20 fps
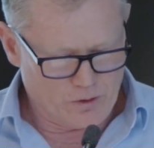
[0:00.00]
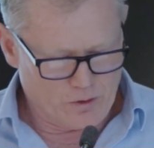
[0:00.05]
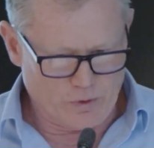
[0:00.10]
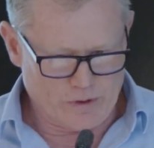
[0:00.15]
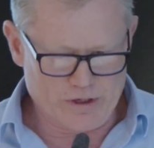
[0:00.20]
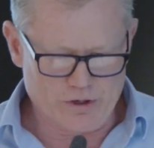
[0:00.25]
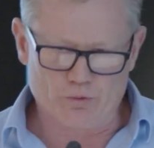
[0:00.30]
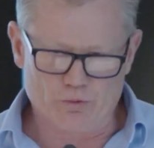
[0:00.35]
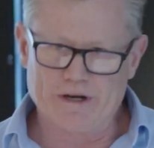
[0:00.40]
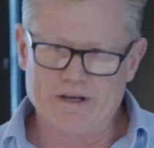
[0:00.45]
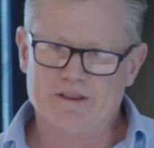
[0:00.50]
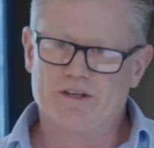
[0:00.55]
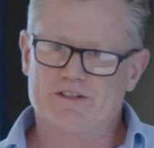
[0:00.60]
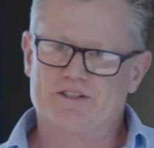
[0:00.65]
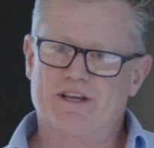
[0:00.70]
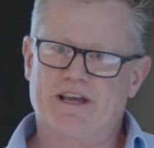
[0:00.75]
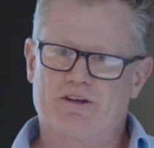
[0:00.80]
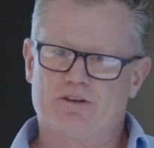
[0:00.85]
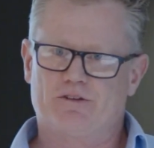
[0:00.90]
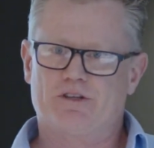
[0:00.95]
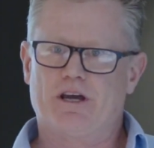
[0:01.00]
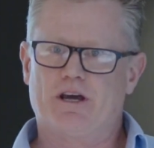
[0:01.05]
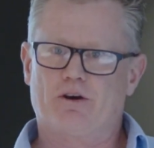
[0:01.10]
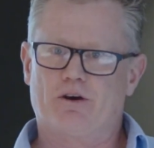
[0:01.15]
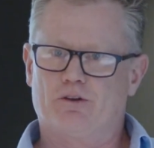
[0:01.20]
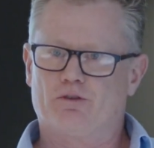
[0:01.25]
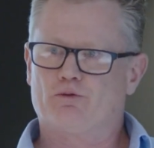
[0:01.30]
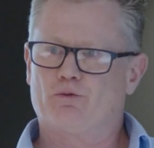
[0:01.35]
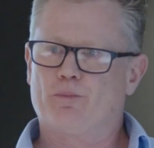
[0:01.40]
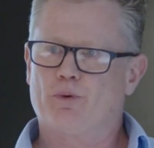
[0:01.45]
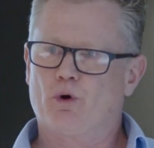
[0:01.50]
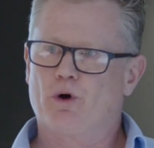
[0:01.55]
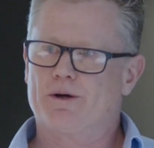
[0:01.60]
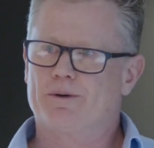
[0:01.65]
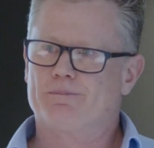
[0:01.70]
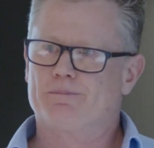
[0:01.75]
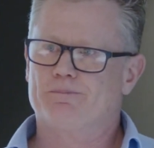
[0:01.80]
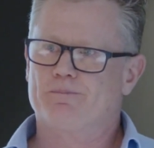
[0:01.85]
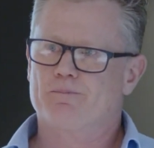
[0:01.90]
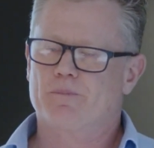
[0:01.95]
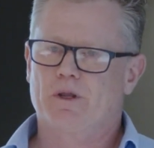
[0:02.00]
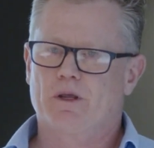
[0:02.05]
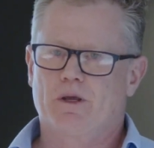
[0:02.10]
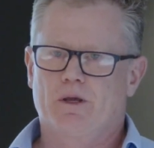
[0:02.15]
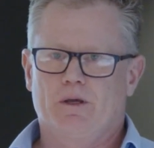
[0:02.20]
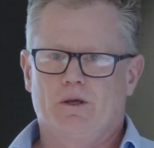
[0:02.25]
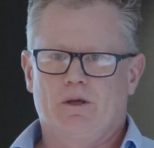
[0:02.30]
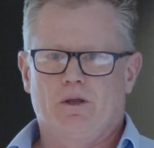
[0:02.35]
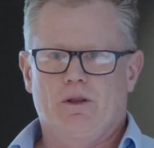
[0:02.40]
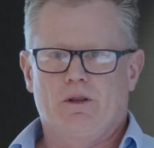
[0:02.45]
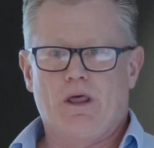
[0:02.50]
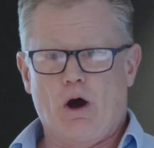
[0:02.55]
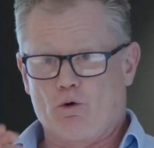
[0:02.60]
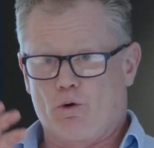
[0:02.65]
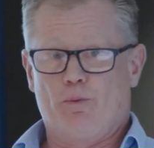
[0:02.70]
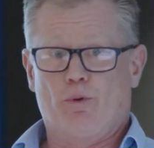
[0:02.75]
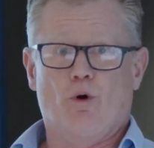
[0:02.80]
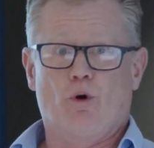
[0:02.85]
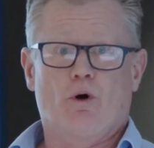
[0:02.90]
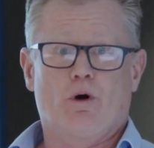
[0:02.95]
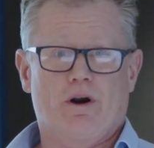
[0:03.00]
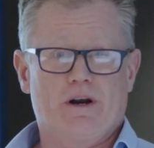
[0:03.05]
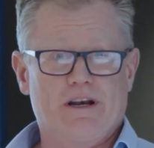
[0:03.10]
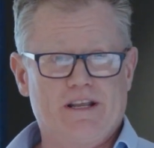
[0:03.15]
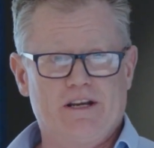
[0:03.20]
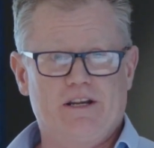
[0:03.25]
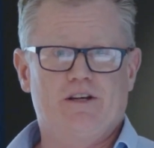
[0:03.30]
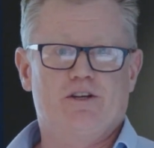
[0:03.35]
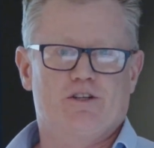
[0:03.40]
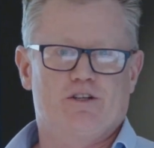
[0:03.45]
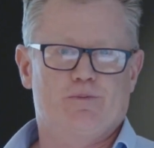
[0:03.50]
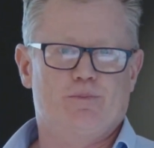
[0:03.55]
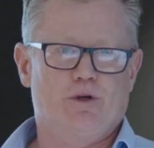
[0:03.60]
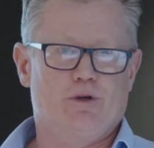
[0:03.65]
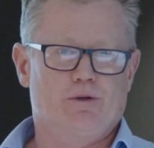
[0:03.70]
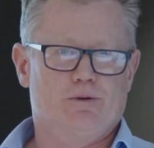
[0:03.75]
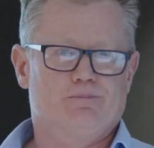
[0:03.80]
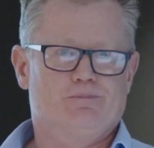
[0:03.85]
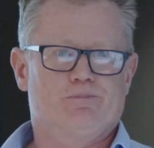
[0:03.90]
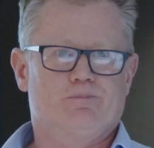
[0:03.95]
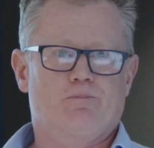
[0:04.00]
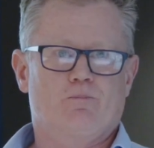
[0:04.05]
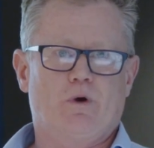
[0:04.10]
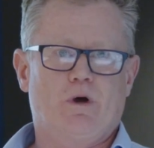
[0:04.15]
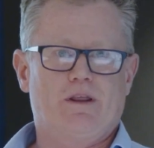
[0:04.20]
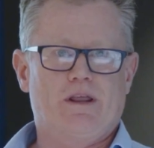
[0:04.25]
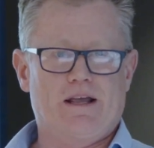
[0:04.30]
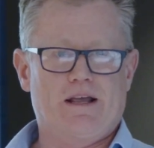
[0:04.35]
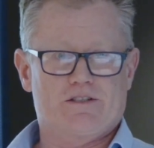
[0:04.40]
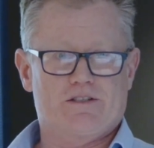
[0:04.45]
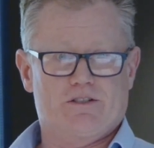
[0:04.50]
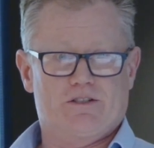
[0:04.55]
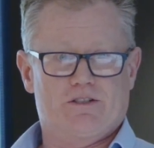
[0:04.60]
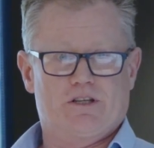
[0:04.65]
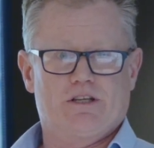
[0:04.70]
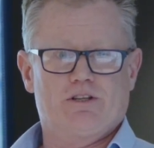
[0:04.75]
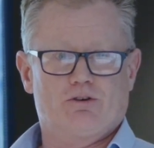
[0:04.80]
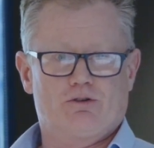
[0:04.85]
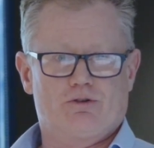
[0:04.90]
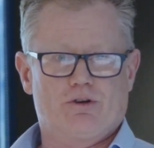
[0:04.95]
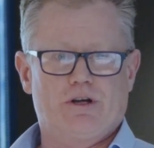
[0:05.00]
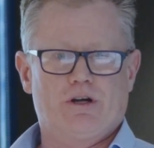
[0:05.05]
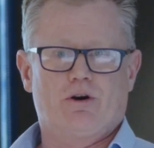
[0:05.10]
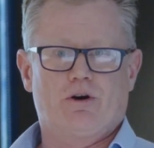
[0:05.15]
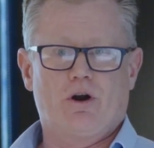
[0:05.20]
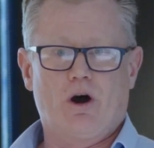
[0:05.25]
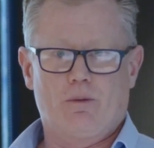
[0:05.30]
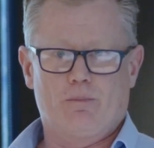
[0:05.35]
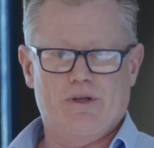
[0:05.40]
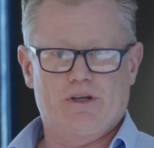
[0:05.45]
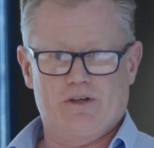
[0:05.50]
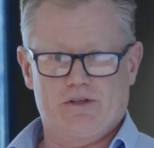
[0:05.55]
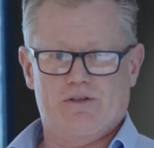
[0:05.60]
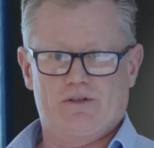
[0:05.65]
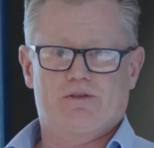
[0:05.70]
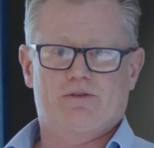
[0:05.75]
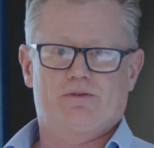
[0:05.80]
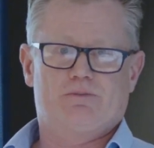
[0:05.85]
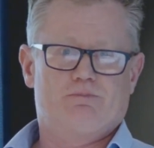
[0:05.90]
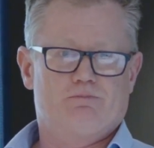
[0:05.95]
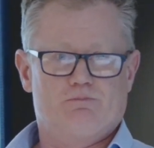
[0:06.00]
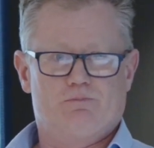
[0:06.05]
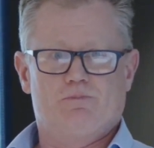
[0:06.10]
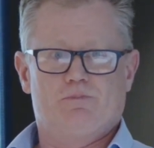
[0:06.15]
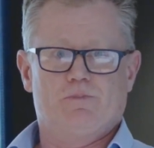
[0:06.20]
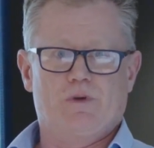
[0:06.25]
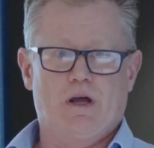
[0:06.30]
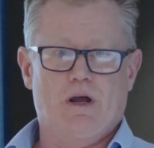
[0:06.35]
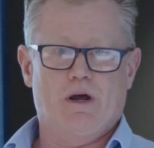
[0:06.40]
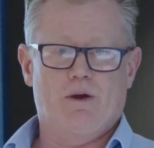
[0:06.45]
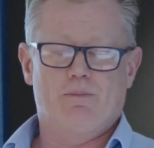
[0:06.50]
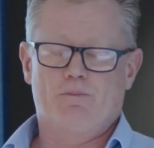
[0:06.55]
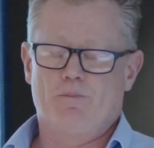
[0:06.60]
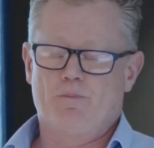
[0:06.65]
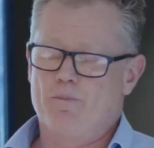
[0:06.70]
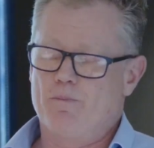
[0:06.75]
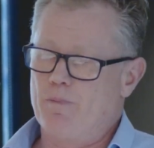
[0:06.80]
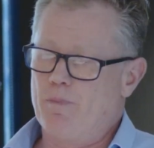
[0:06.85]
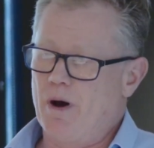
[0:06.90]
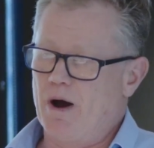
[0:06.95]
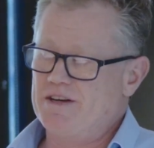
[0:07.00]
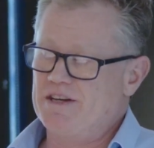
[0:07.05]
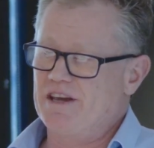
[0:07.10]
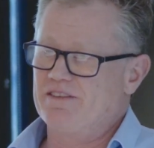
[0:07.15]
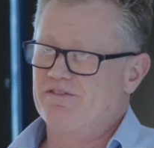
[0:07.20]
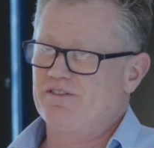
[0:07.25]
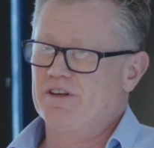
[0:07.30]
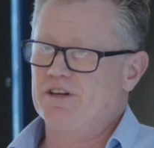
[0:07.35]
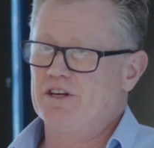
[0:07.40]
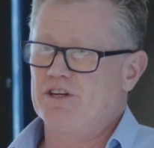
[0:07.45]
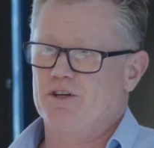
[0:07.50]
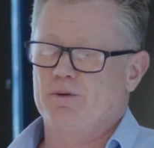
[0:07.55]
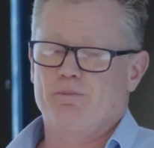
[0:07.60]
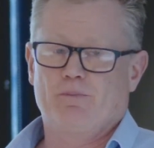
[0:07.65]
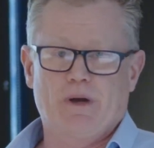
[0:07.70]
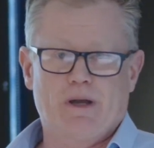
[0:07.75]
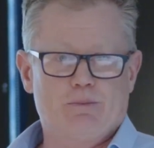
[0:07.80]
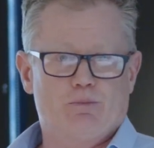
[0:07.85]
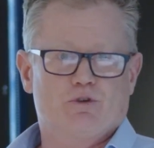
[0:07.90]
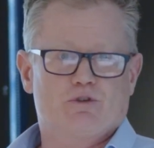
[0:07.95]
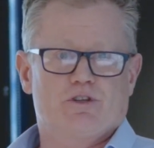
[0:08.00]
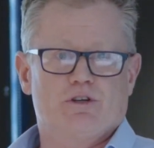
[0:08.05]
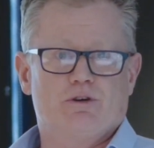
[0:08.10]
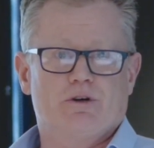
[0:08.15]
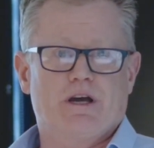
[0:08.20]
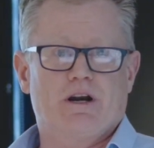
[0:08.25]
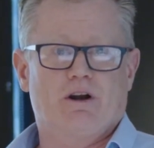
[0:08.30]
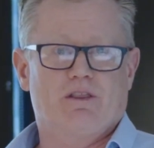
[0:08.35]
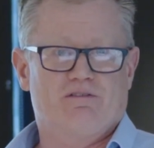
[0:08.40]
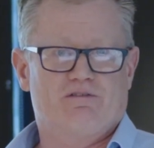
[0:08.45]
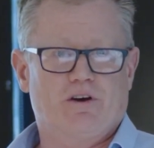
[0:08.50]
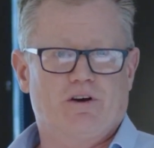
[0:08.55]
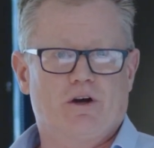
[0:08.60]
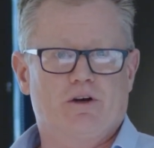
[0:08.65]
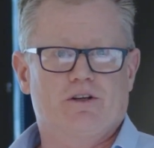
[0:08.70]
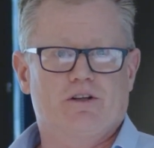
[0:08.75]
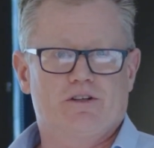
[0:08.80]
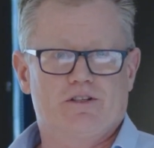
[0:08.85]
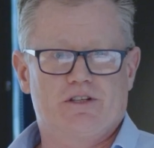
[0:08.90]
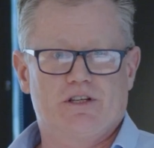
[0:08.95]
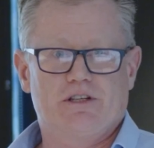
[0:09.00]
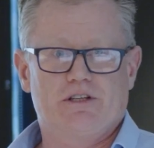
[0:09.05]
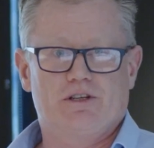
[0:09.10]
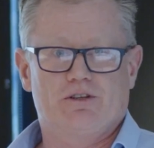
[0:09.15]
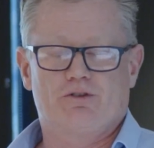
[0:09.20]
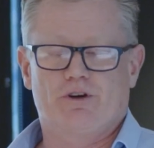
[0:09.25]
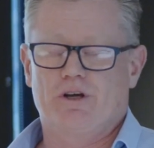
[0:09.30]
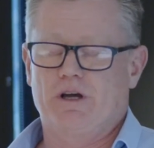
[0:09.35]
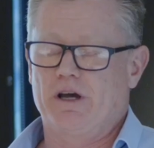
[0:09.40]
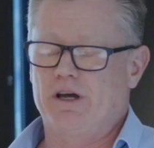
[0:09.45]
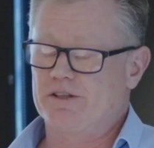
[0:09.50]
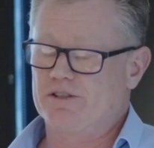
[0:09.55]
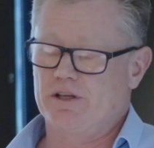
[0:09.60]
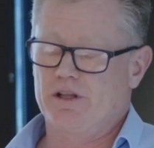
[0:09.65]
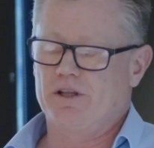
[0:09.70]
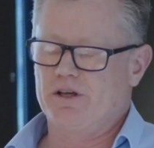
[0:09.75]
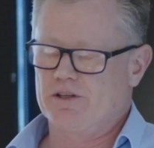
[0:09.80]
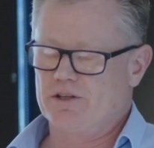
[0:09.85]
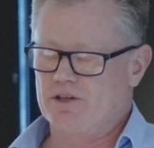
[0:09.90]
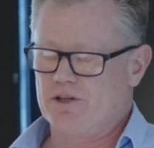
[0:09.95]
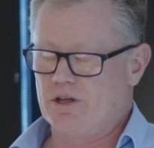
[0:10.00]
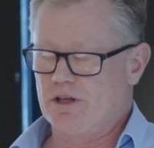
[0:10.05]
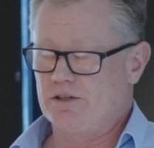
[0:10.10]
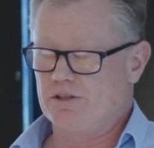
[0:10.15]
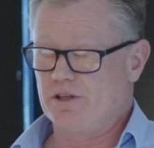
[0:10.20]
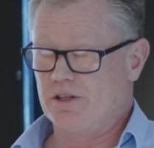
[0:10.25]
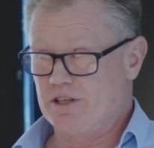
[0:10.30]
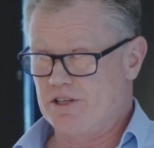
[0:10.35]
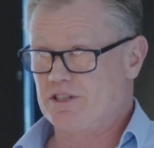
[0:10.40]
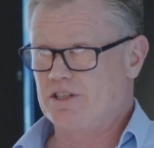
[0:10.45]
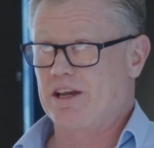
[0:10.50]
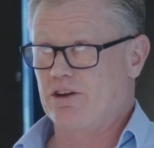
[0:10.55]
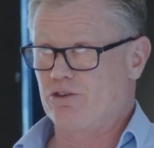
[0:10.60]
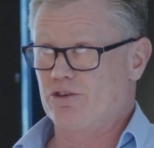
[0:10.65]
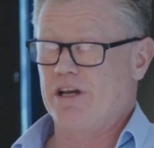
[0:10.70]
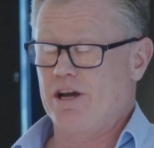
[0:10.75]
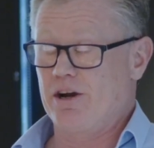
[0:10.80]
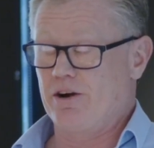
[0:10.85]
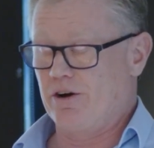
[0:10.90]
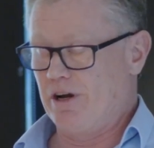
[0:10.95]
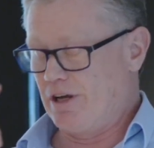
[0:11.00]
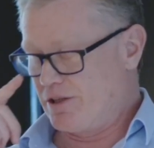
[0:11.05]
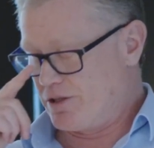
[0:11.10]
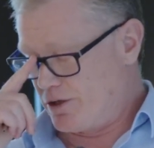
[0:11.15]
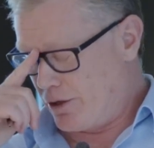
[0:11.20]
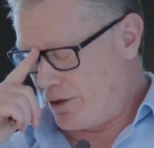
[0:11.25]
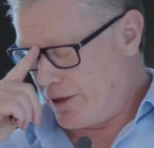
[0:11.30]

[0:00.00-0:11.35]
When you read the Secretariat's report, they'll report on any dispute, whether that's a signatory or not, because, by definition, people still get on the phone to the signatory, to the Secretariat,